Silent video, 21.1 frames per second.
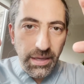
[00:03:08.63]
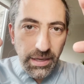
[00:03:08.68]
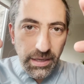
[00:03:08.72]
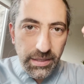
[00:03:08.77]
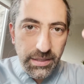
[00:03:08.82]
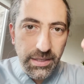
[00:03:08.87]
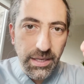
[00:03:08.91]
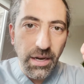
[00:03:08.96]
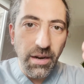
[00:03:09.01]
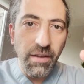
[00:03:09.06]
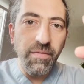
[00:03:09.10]

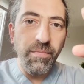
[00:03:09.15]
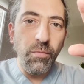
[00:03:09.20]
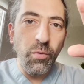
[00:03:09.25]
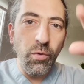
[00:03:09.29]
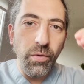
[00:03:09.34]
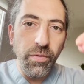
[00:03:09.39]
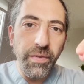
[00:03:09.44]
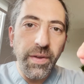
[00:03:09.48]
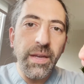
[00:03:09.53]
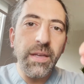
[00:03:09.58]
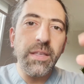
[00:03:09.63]
instead of
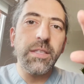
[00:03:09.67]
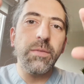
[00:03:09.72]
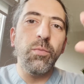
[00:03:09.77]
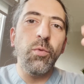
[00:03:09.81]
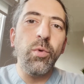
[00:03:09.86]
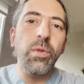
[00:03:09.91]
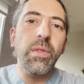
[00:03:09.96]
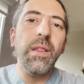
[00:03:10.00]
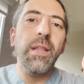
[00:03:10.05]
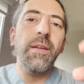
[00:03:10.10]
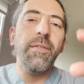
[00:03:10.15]
moving
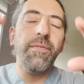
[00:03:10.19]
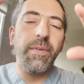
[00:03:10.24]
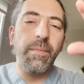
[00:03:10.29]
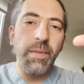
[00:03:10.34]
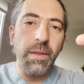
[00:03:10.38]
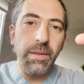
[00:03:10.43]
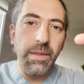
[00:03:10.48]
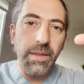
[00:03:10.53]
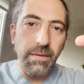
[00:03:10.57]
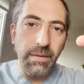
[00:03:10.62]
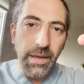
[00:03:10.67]
smoothly from
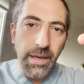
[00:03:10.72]
the